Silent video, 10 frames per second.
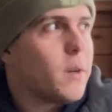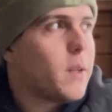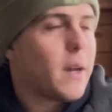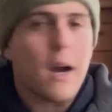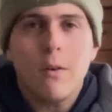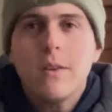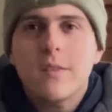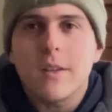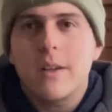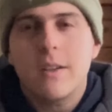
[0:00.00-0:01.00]
Like how is
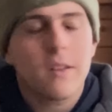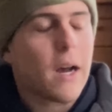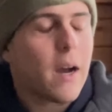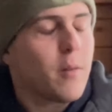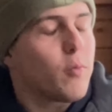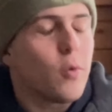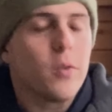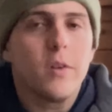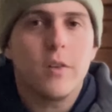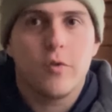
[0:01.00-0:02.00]
he? Because I
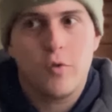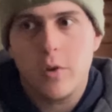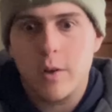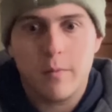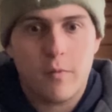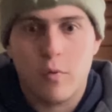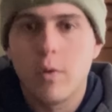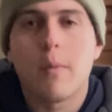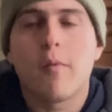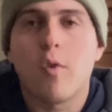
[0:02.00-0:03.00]
really enjoyed him through
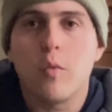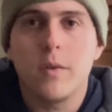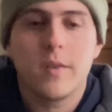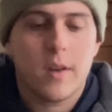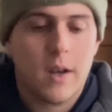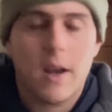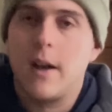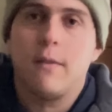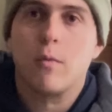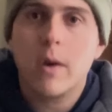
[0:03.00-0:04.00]
the performance
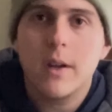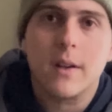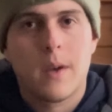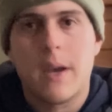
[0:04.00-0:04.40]
and the writing.